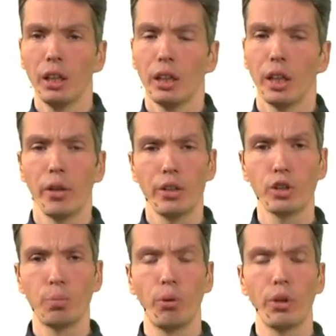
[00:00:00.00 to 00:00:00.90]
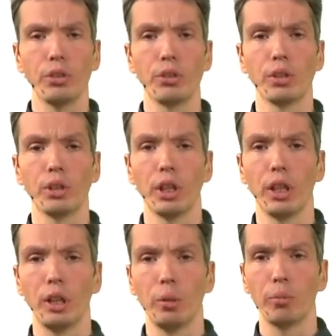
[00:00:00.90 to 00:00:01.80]
Now, at this point,
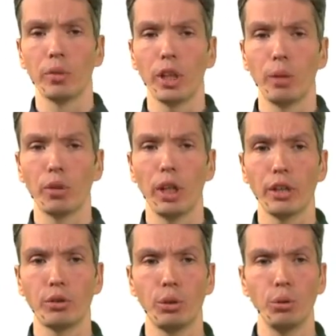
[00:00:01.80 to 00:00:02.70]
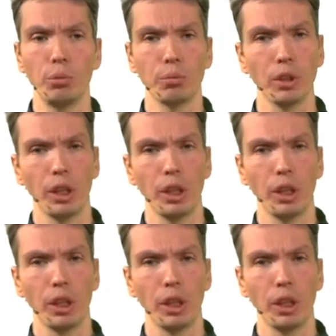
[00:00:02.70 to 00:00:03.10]
I would like to